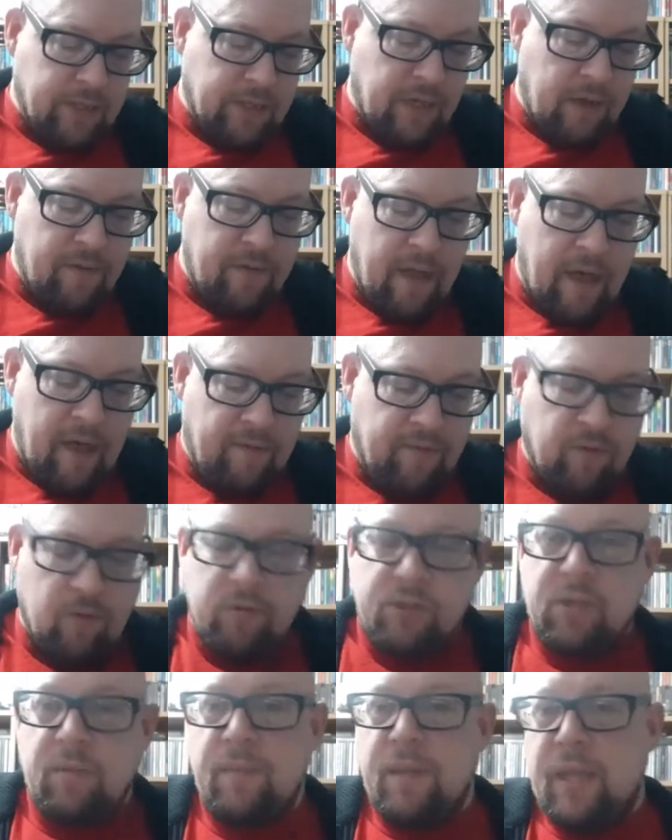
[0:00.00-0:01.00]
so, therefore,
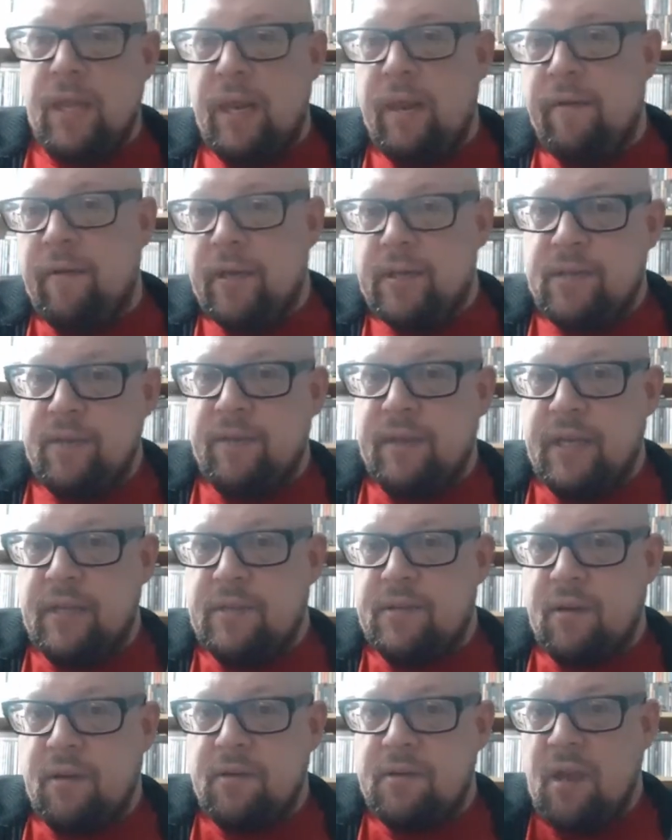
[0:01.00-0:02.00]
some of the lyrics on these
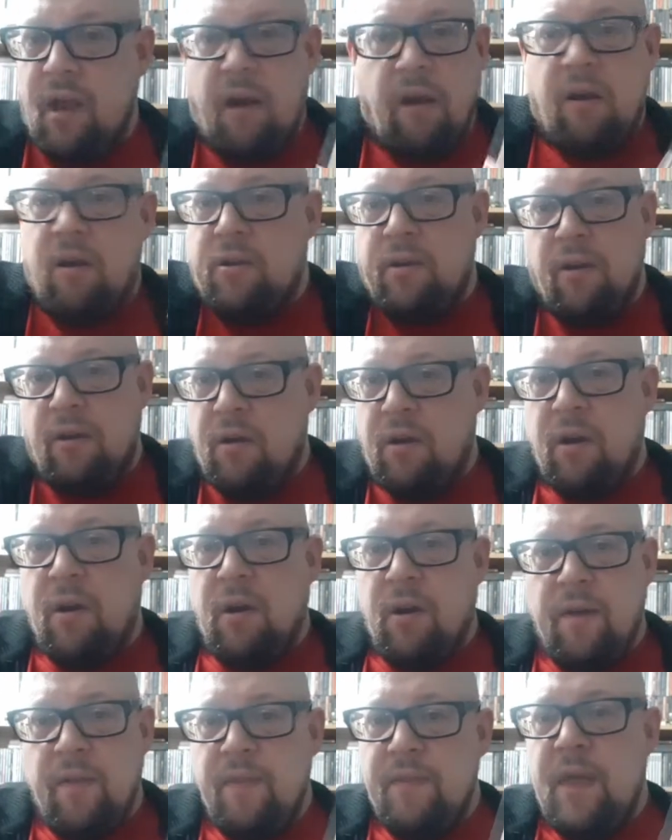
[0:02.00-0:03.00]
songs are not
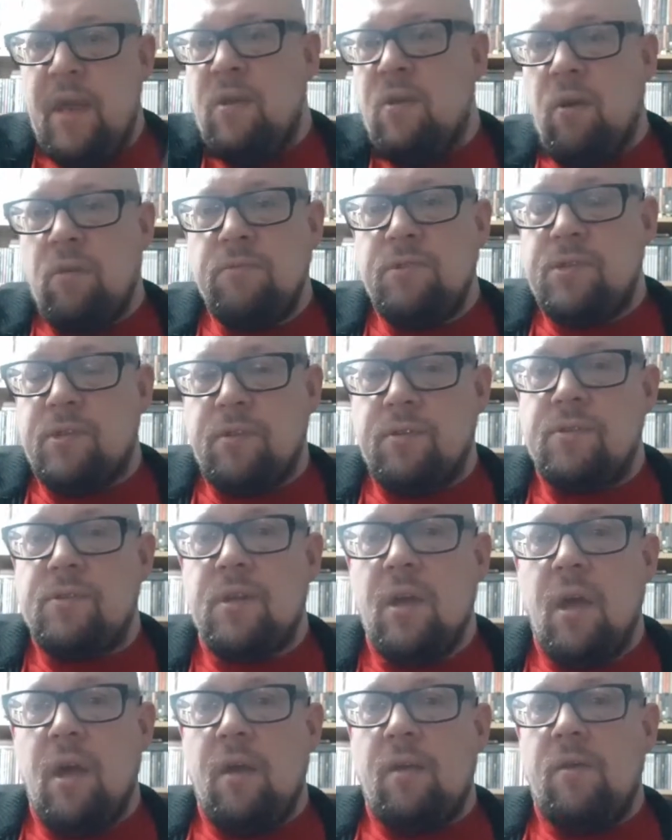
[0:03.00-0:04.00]
art, they're nonsense.
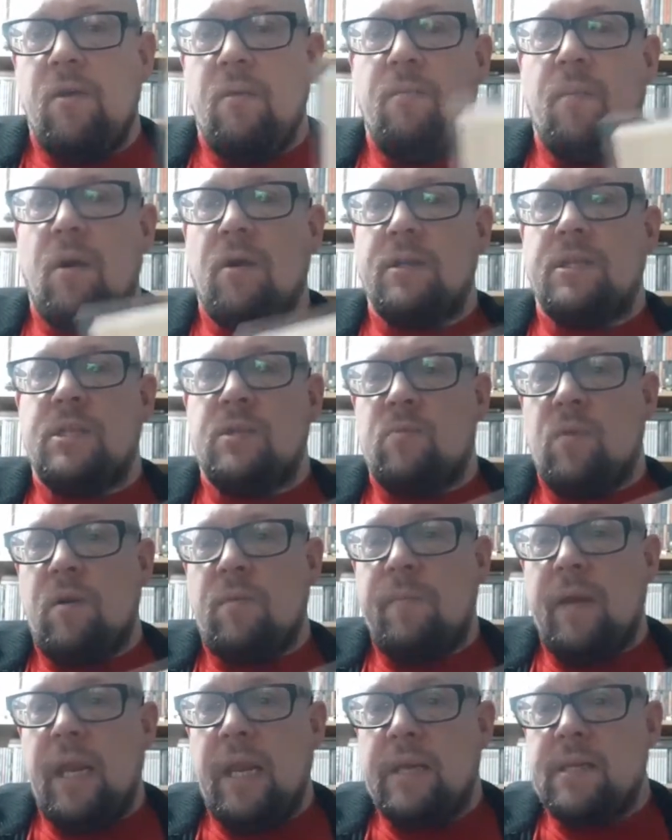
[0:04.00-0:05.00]
You might as well
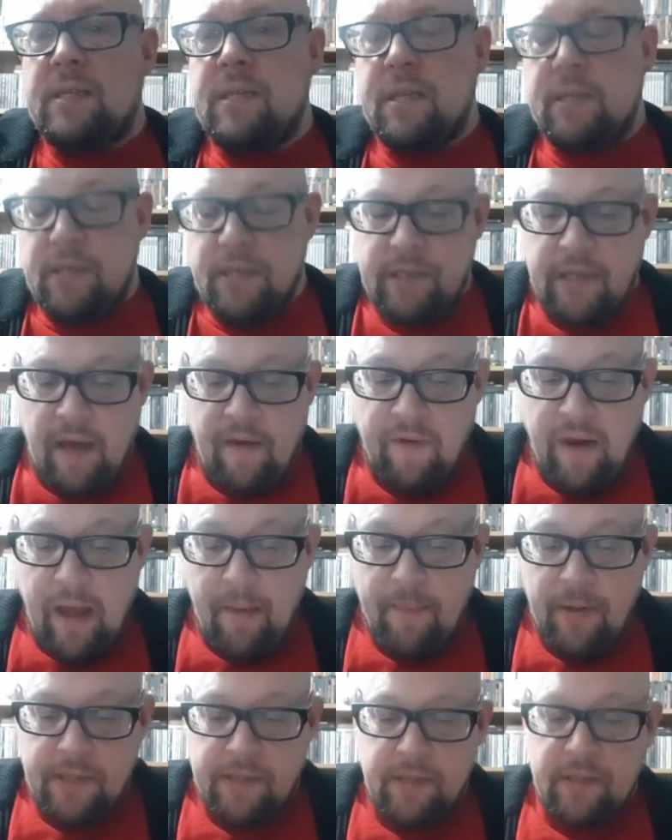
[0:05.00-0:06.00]
be listening to Def
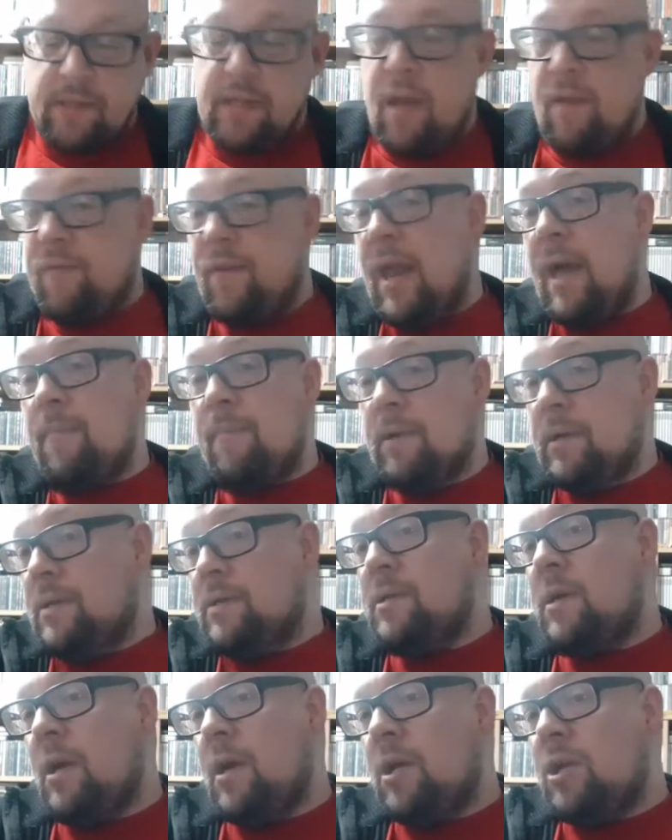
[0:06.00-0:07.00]
Leppard, and Def
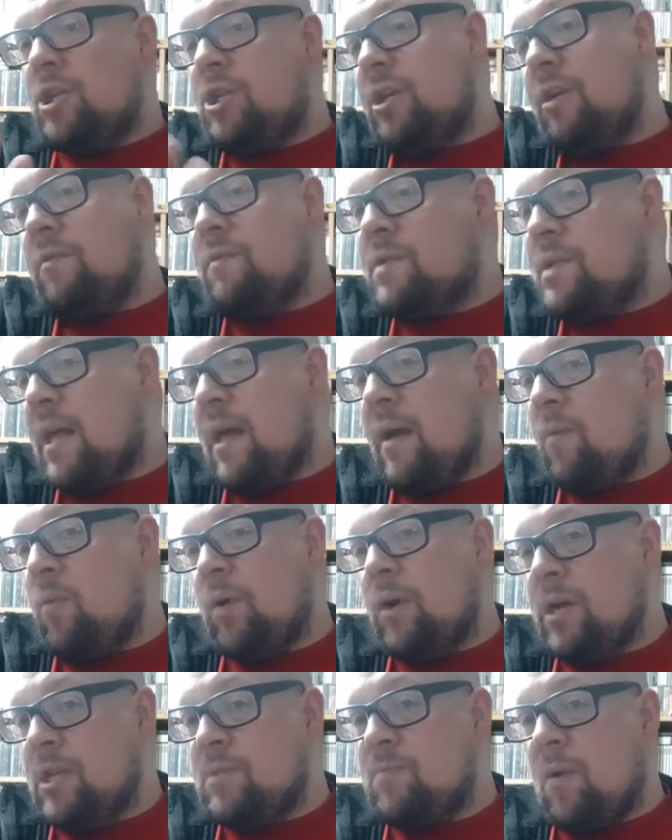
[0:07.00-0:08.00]
Leppard choose their
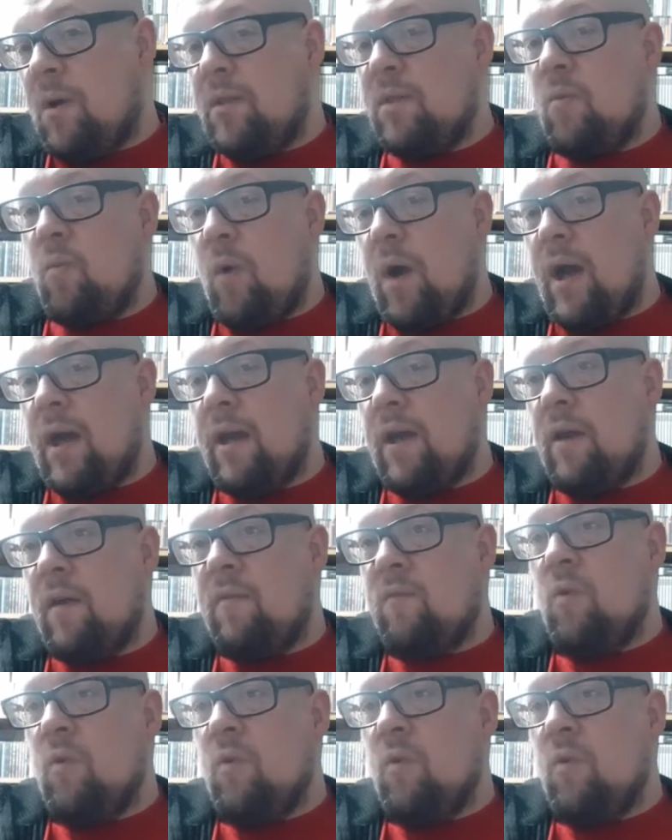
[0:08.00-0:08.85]
words by the way of